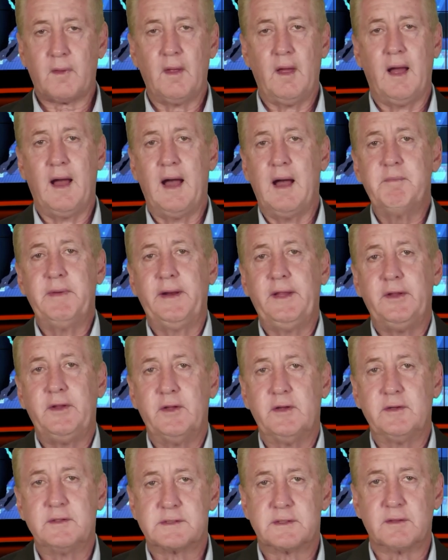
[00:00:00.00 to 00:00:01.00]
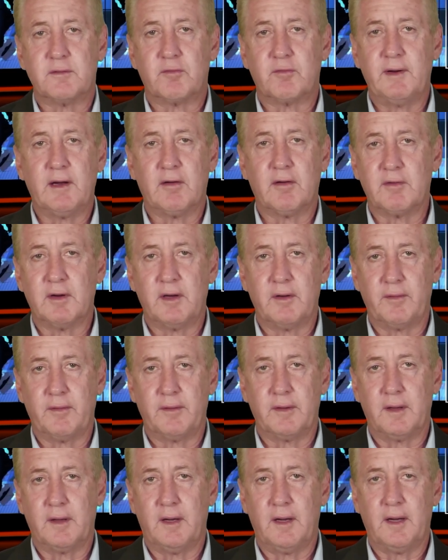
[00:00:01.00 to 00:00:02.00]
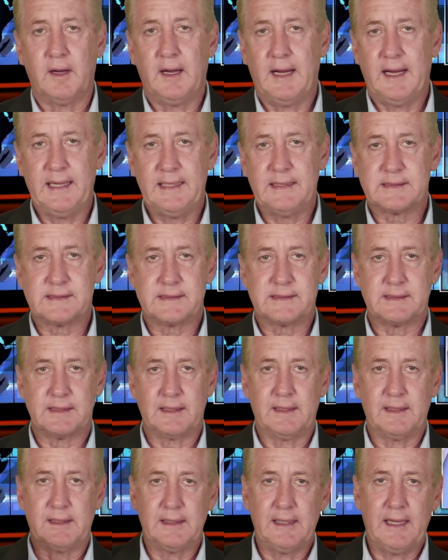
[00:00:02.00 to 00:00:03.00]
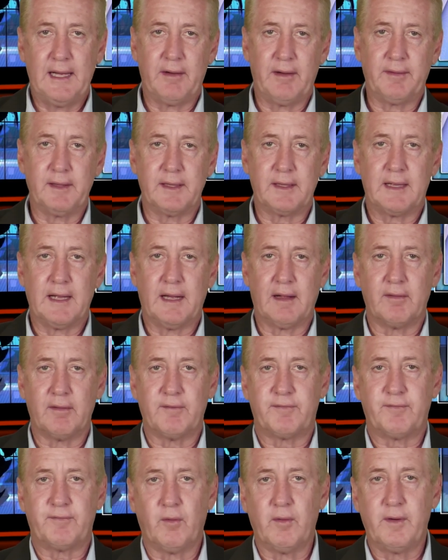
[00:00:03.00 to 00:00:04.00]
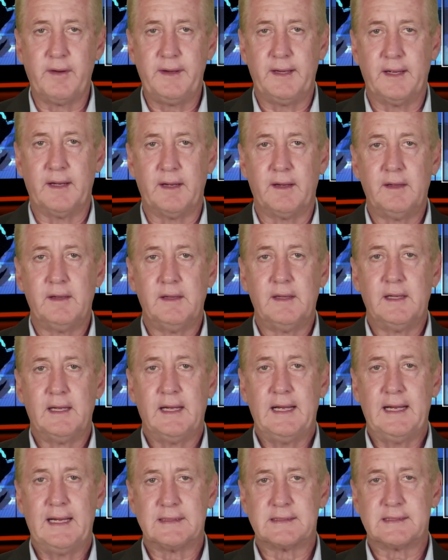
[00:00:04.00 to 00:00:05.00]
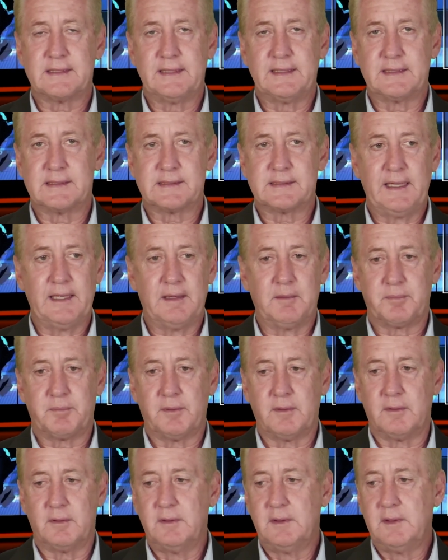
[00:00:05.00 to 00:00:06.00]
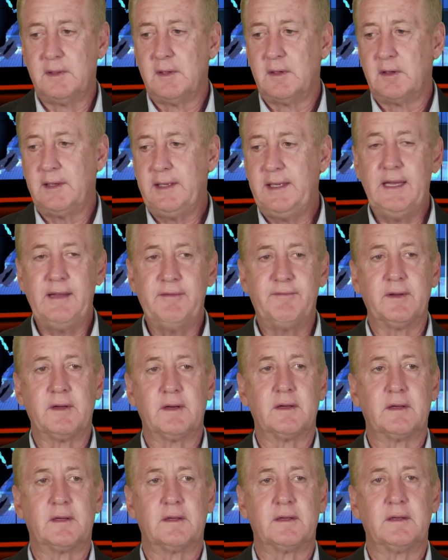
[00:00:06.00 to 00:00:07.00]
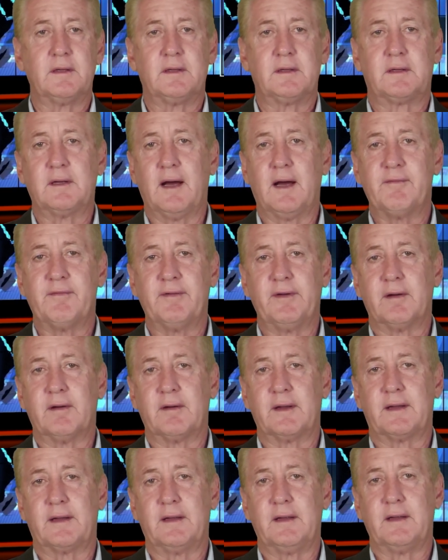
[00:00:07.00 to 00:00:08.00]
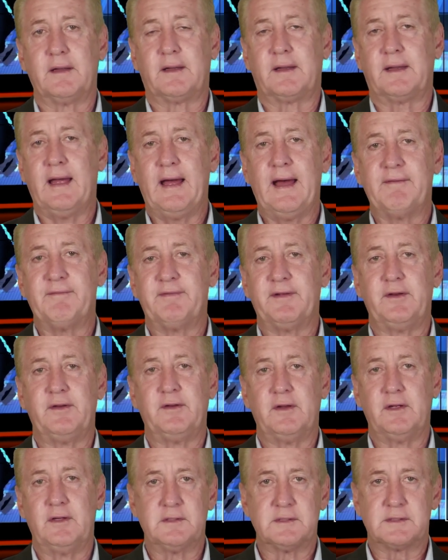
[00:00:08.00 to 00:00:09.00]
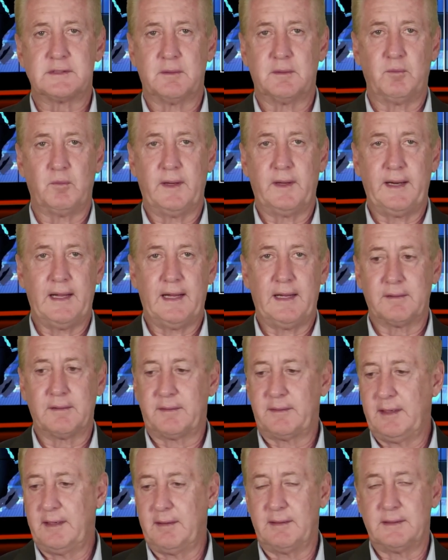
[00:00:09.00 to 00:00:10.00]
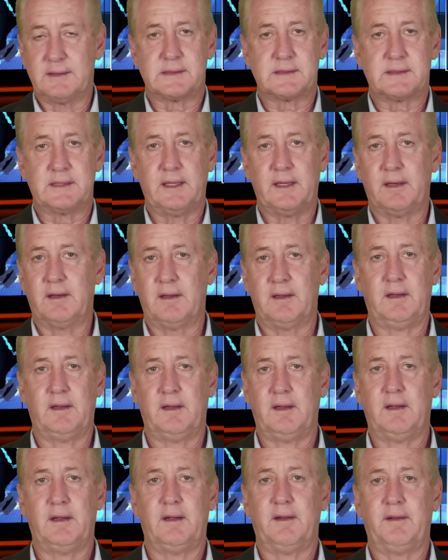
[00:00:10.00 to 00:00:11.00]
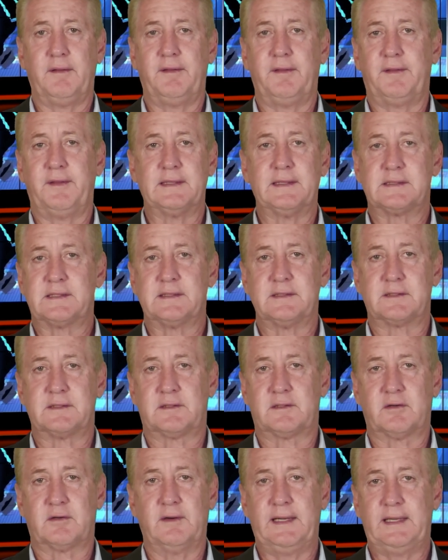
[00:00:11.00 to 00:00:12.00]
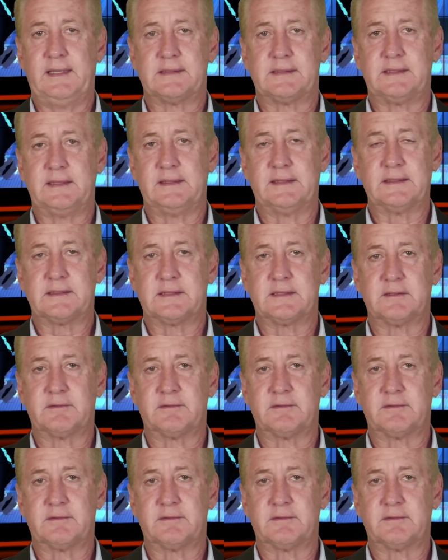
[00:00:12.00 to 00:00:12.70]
I'm going to use the railroad heists out in California as an example. Even Governor Gavin Newsom went out there and said, this is crazy, this is